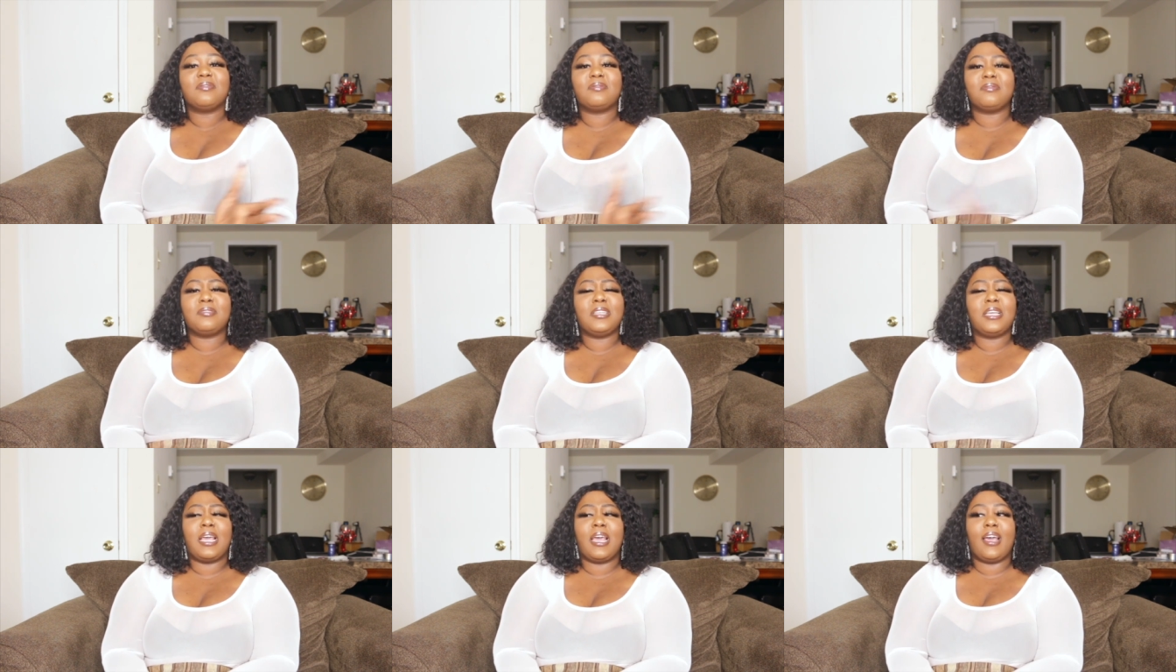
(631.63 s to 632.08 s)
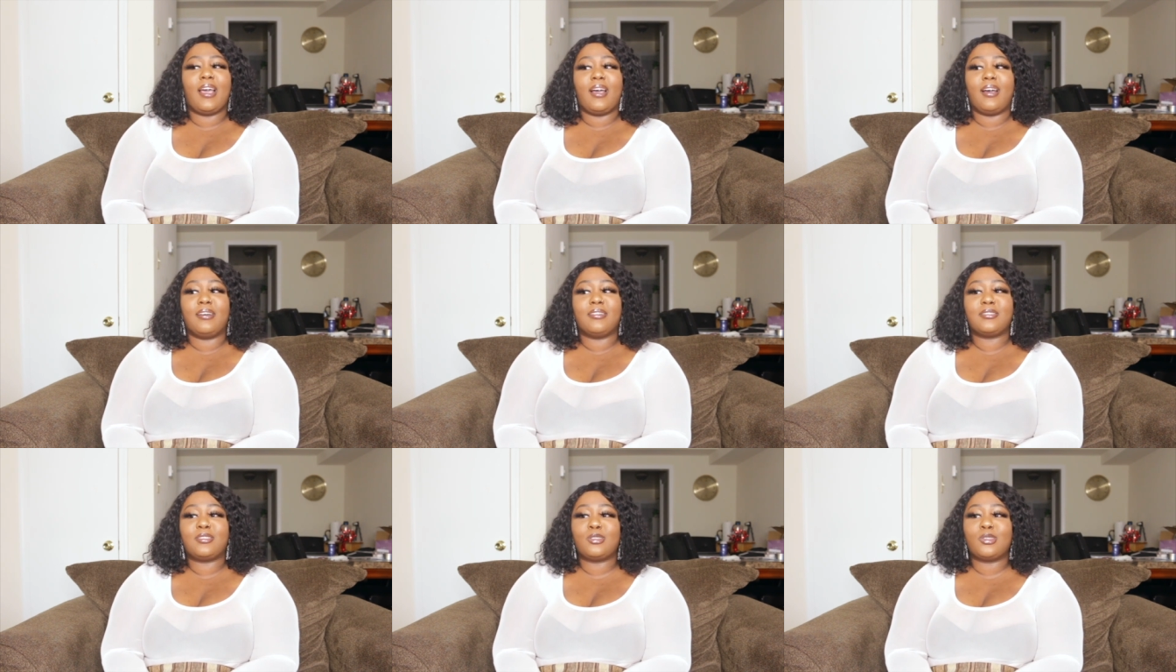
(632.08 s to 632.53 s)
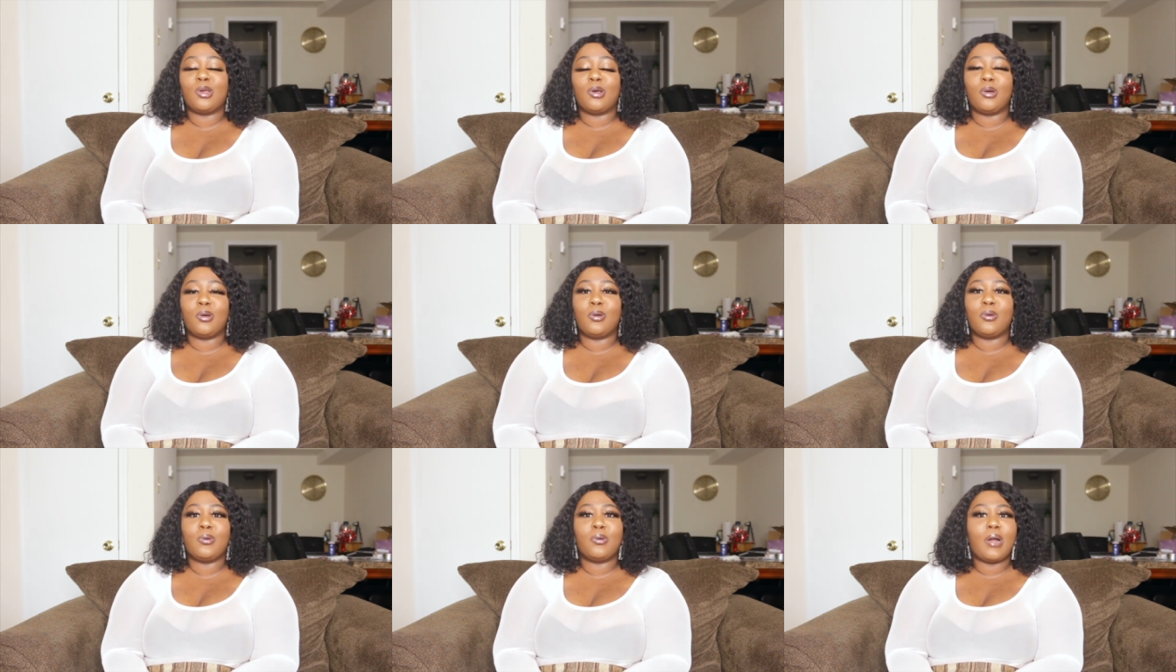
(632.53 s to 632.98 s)
Yeah,
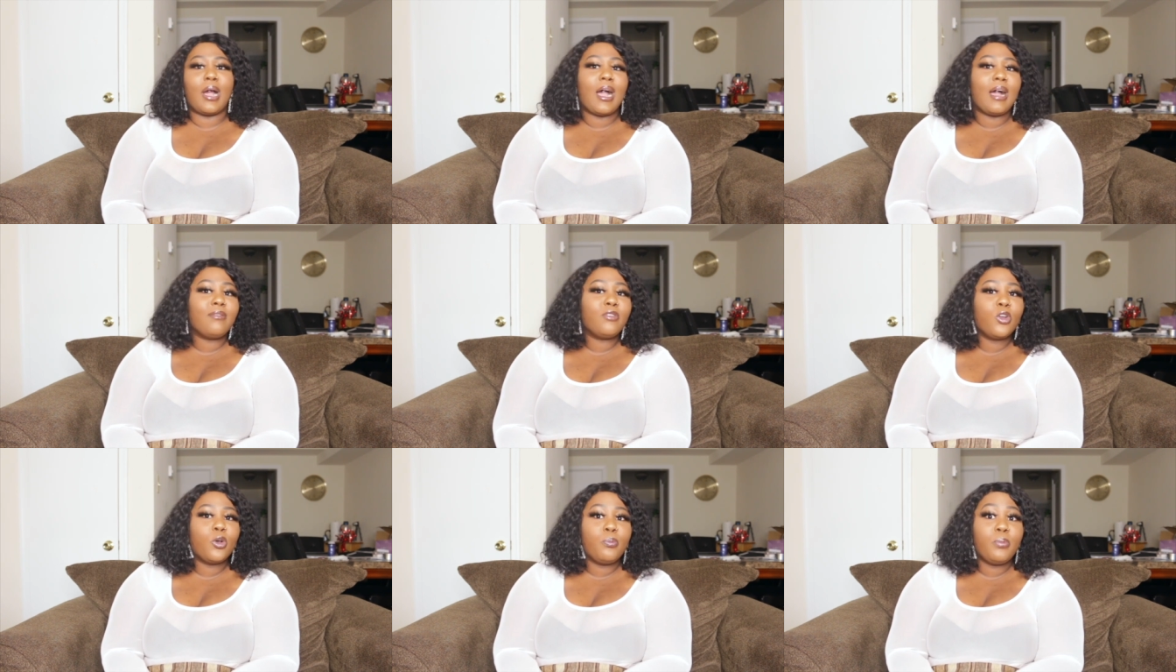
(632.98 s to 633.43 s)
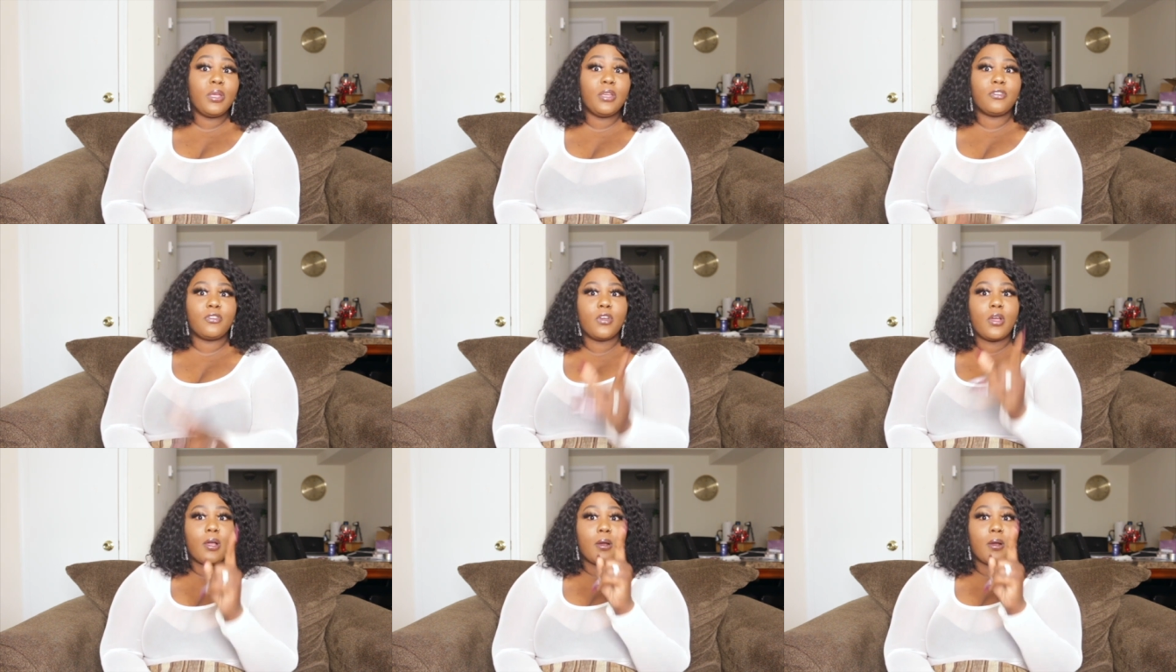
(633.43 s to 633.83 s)
so I have no beef.